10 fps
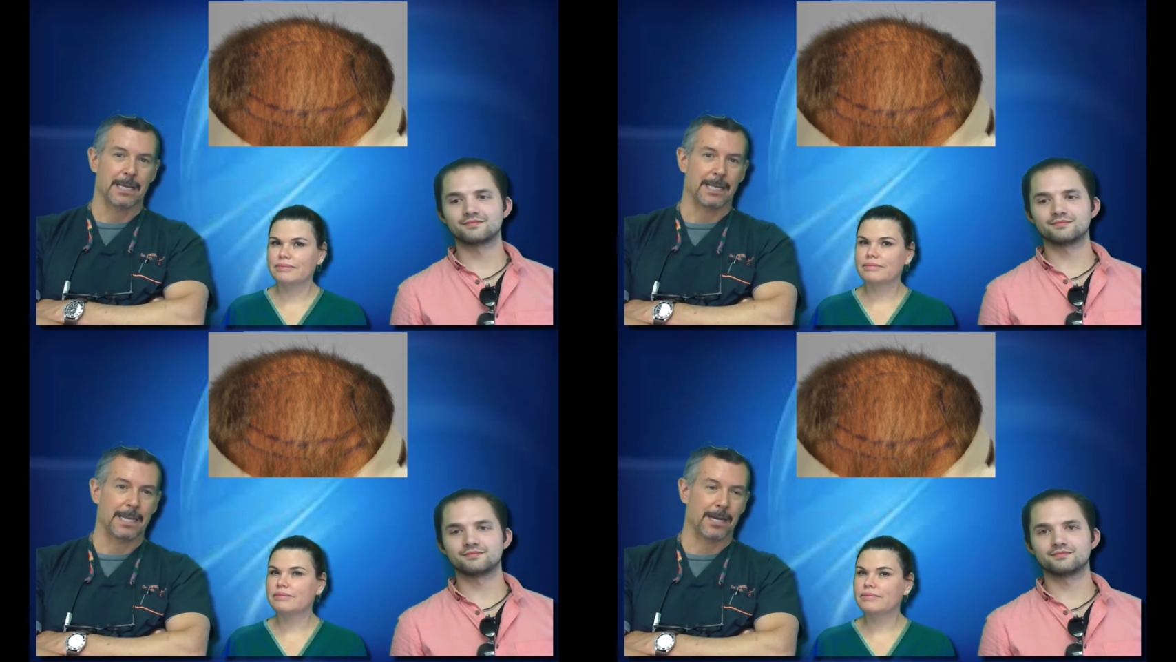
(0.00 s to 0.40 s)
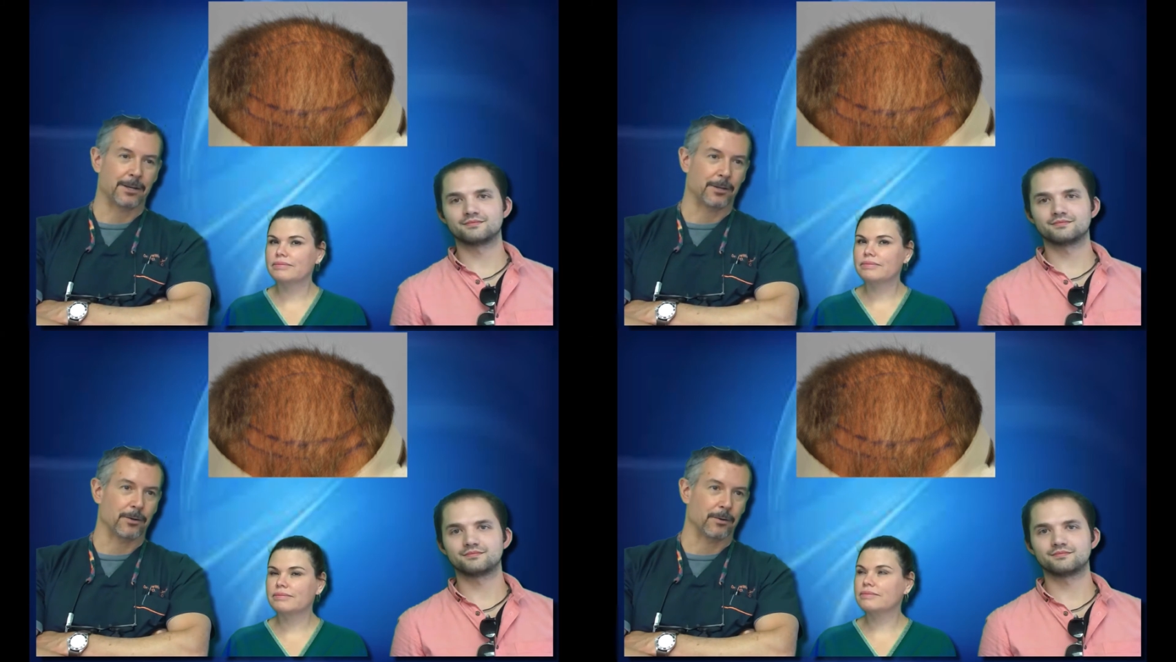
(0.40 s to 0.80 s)
Speaker 1: And now
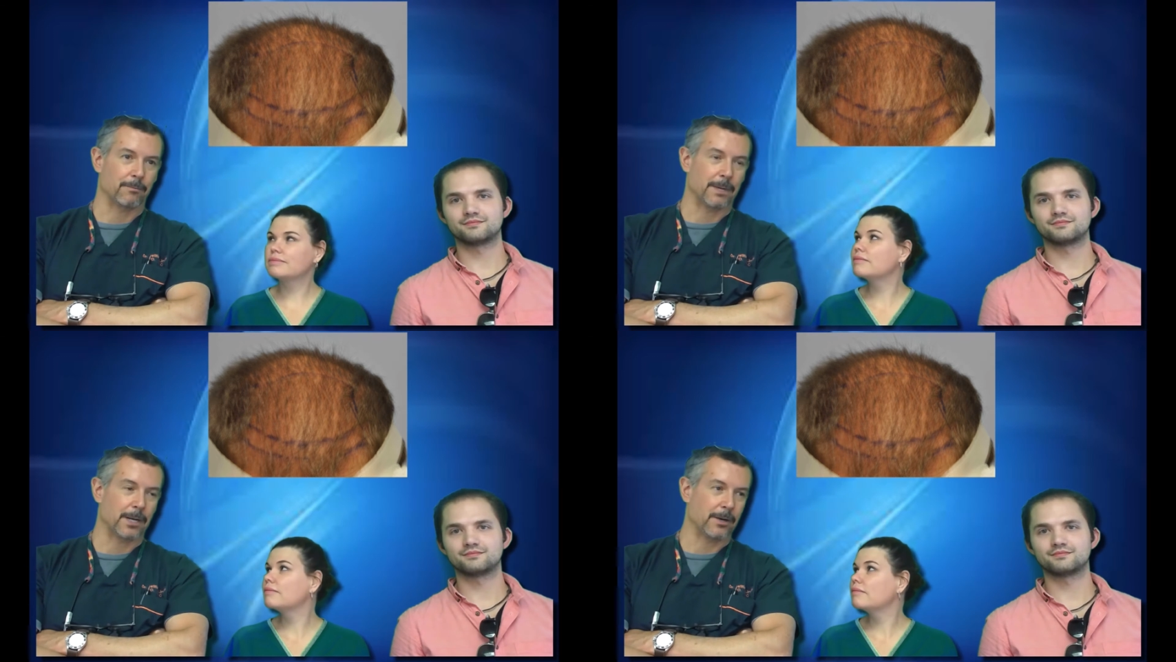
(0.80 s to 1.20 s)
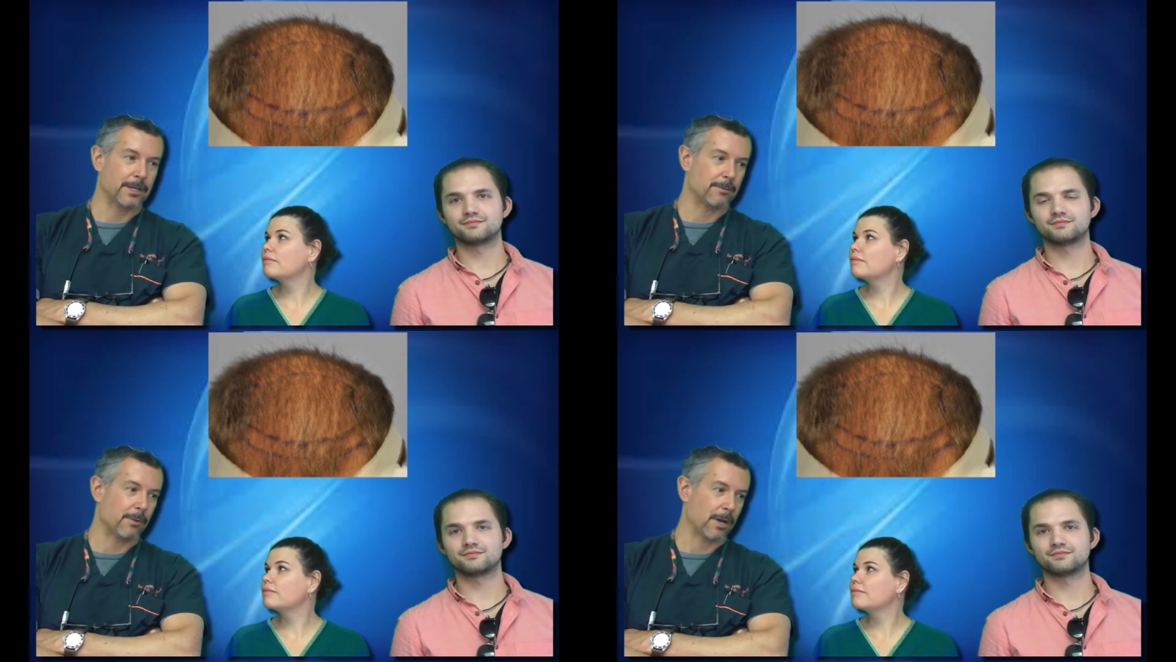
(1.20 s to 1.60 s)
you're
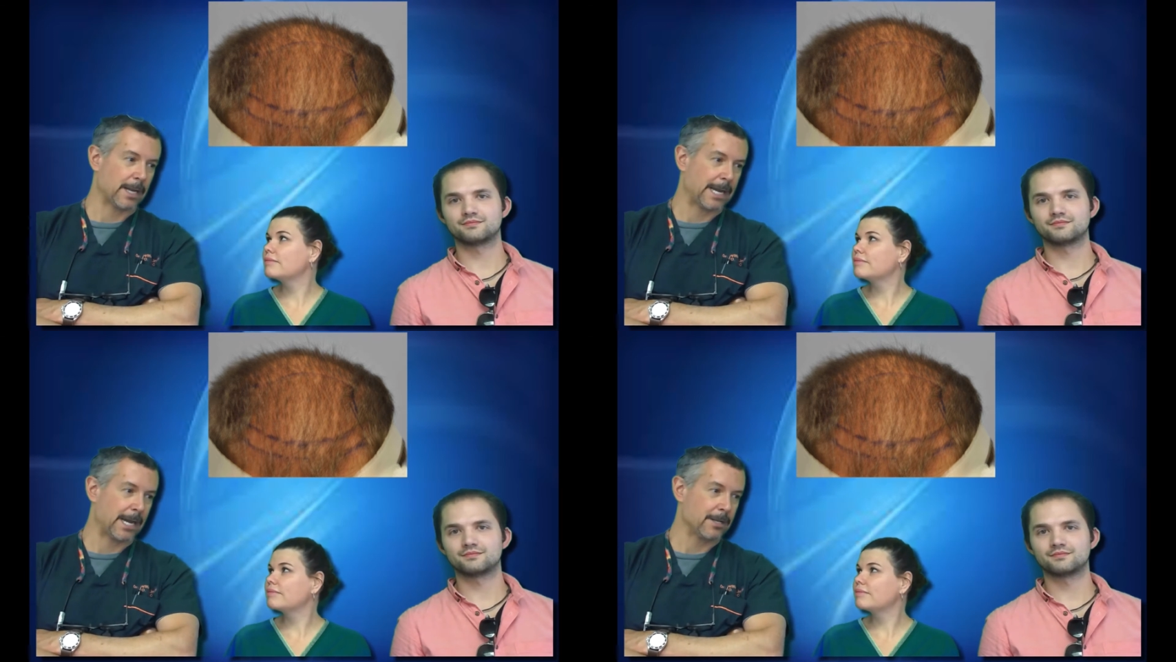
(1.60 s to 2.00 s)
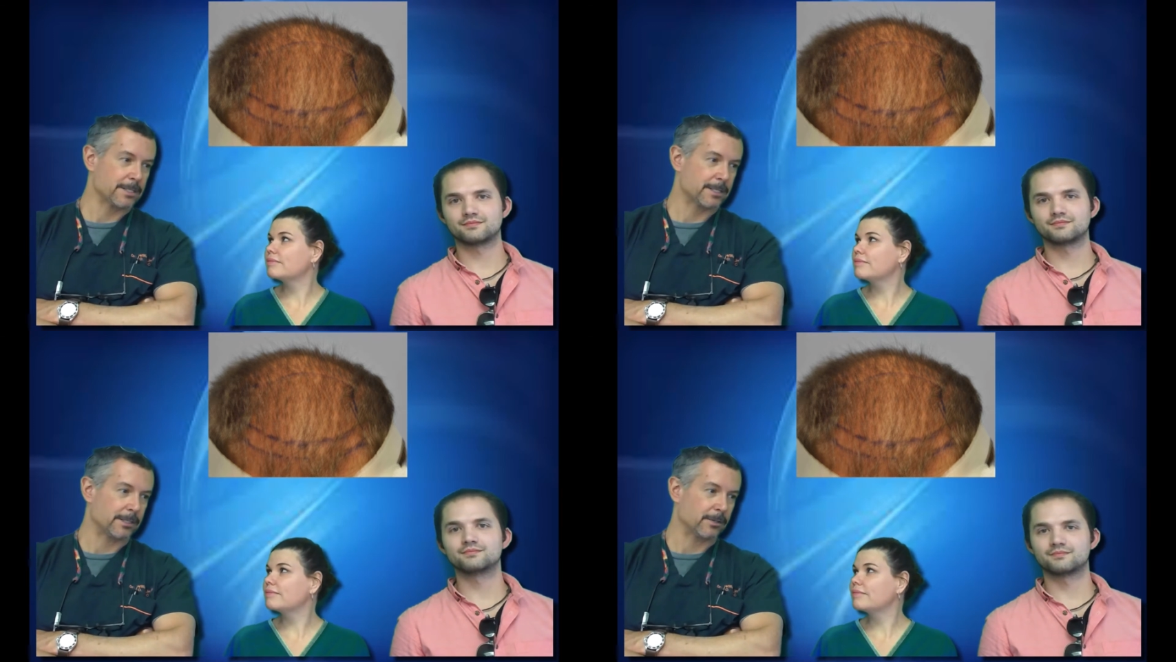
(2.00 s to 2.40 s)
married, and you bought a
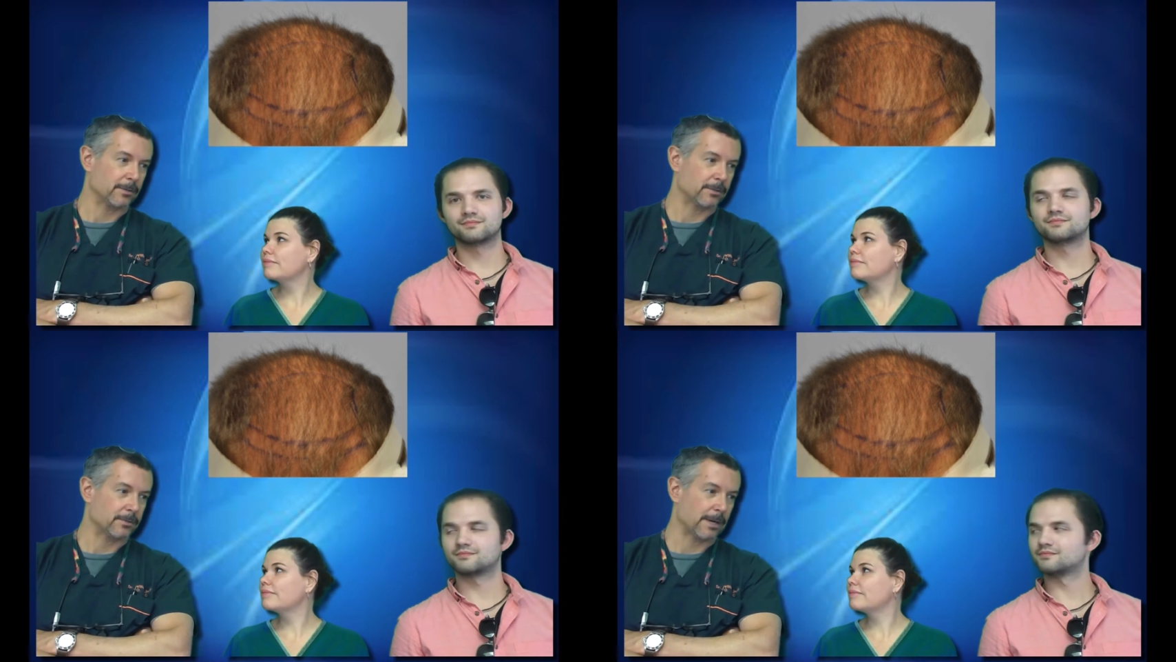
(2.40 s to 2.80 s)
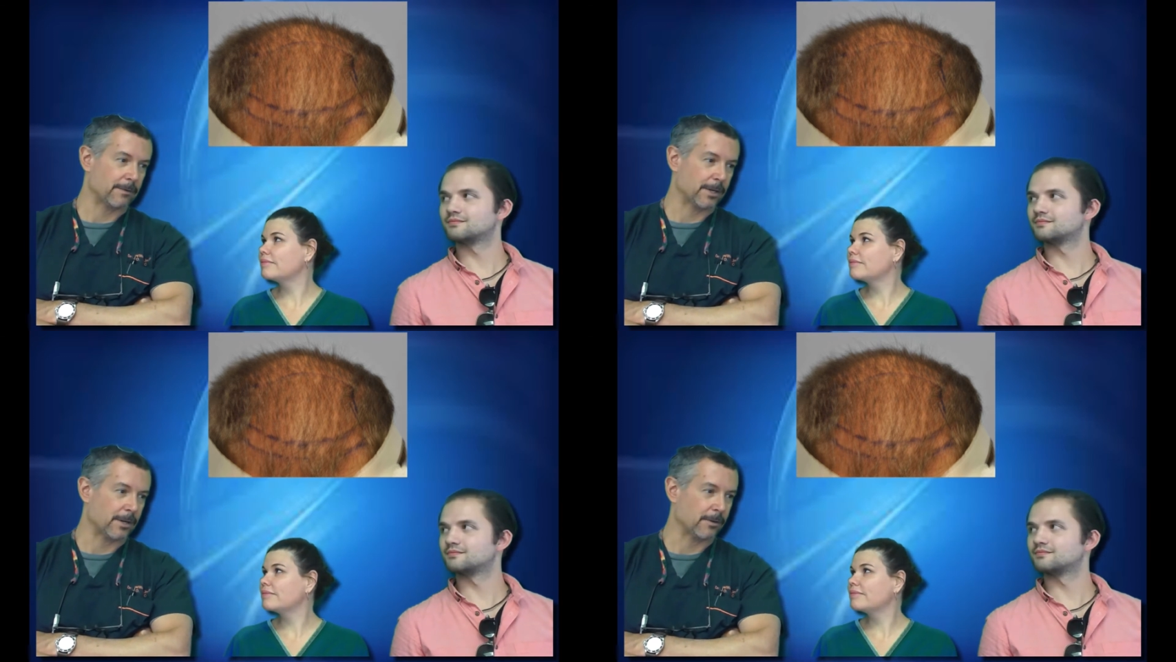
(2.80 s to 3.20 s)
house, and you're
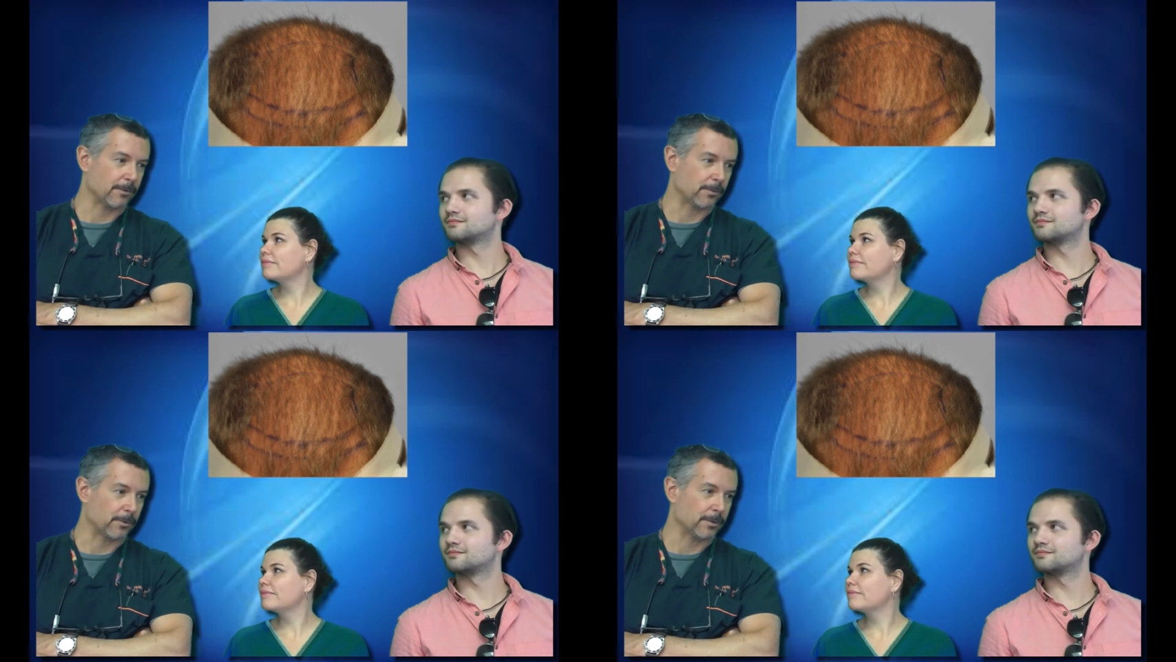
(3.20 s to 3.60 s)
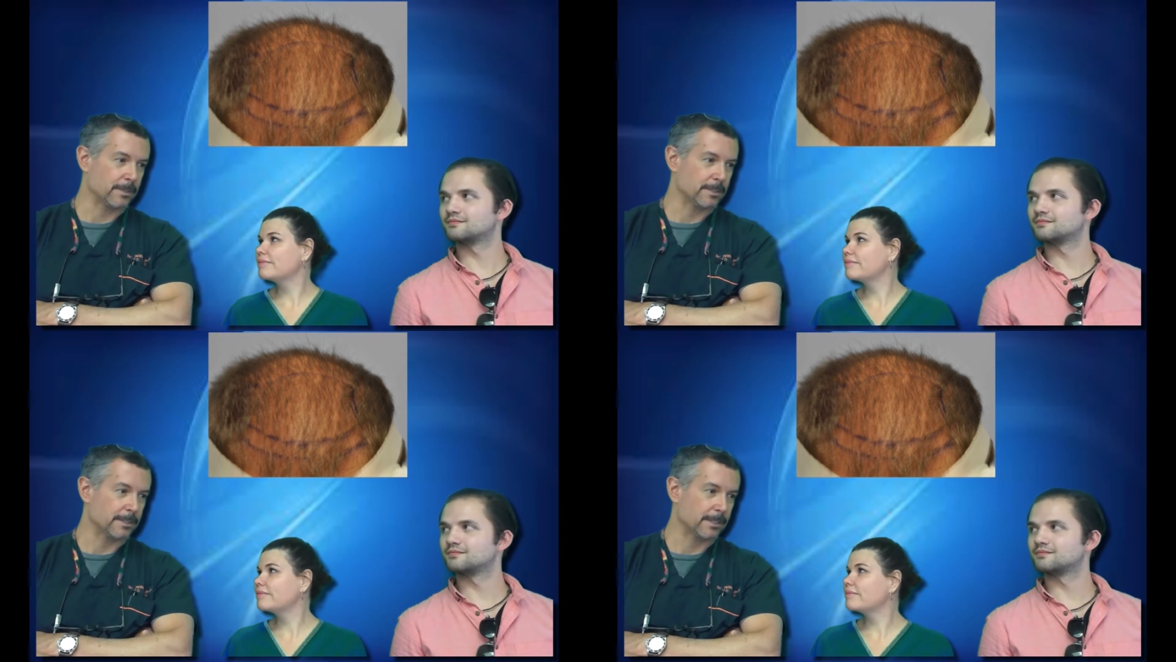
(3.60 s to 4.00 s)
traveling all over the
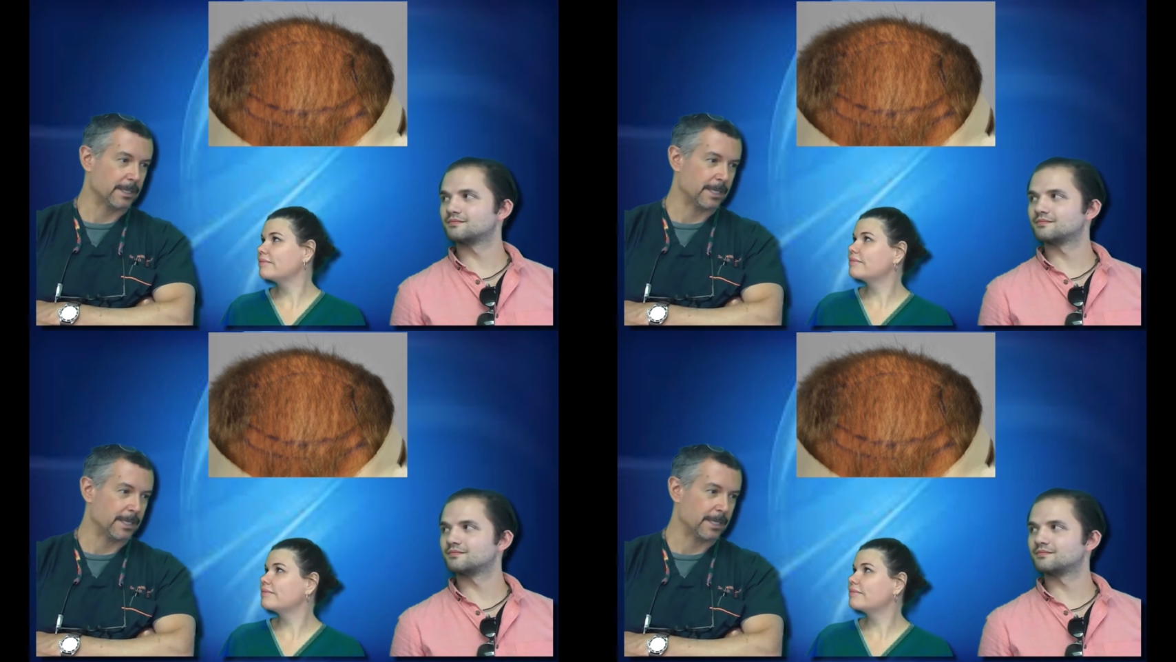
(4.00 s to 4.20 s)
world.